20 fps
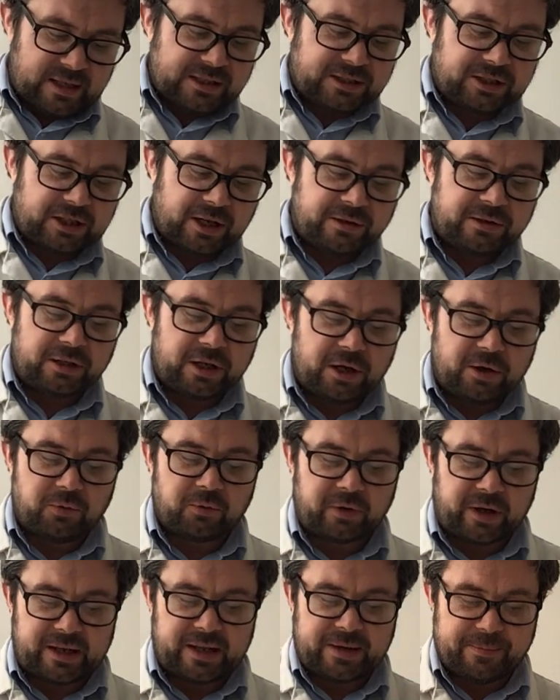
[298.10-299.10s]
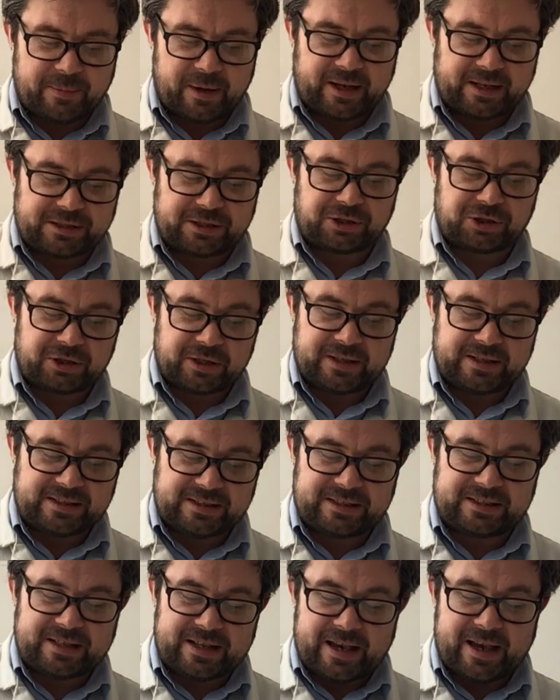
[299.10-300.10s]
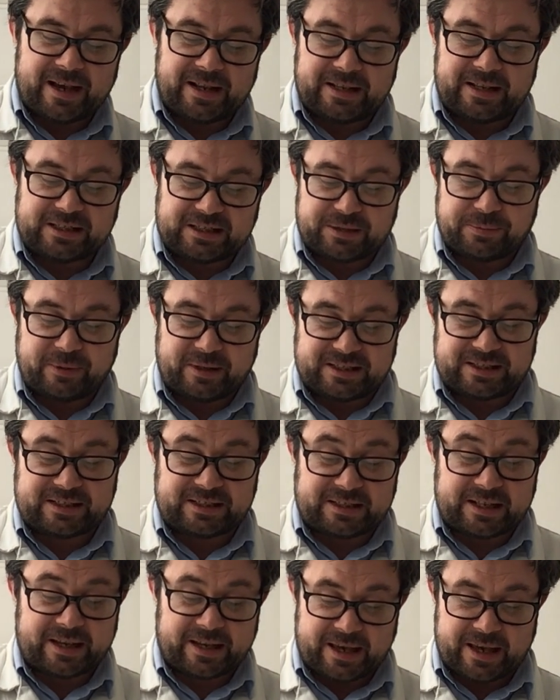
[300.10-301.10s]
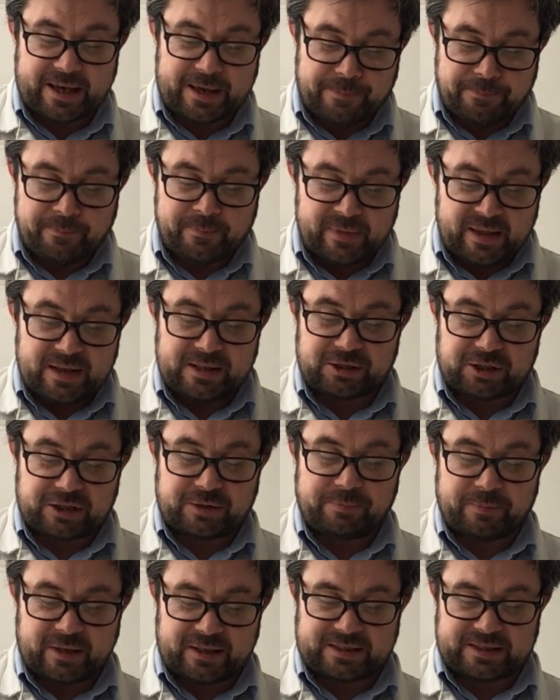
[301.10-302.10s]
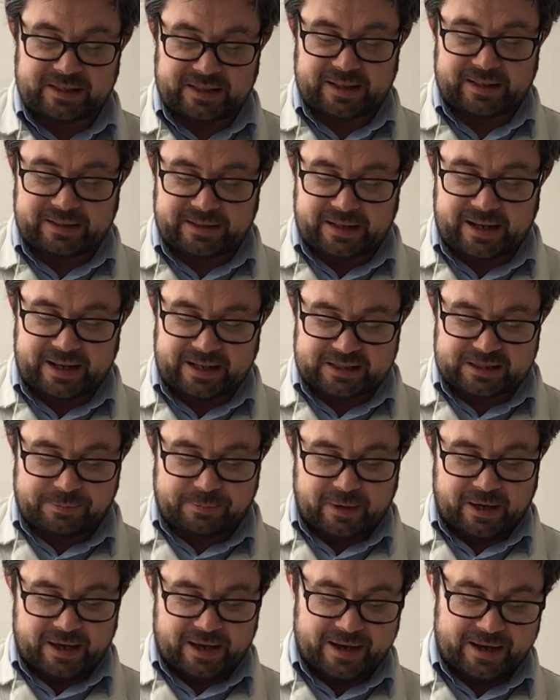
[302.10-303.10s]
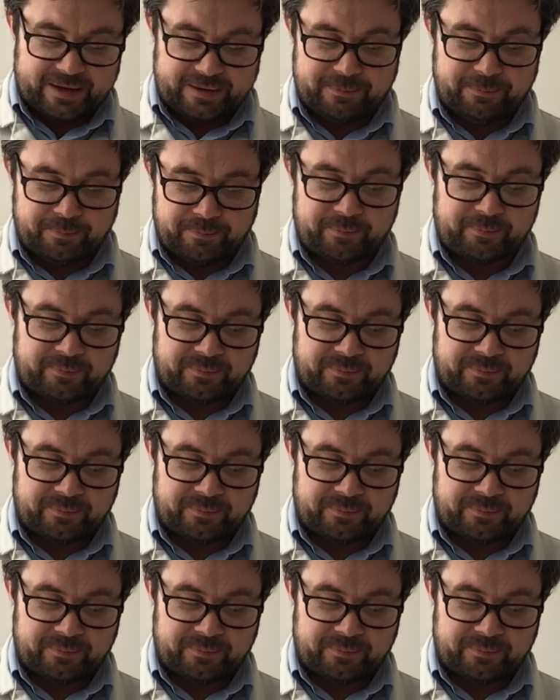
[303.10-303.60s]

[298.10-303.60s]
So no runny mixtures, it needs to be sticky, just mixing that next bit in.